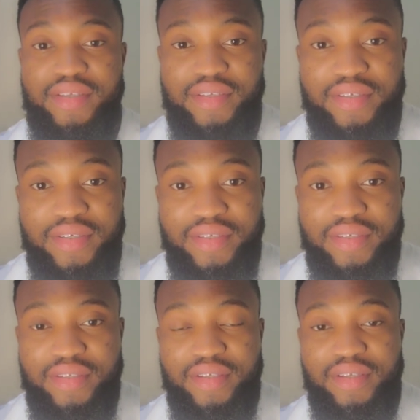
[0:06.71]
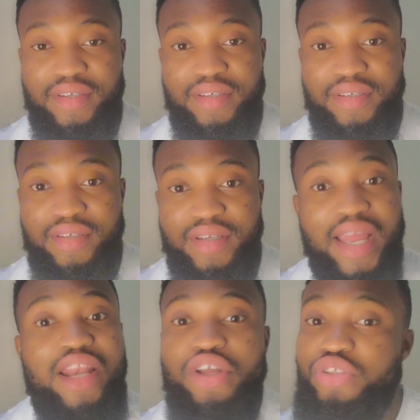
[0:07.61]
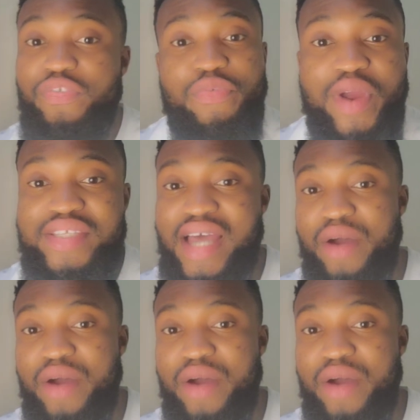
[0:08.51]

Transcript: do you. Woman carry you, throw you for couch.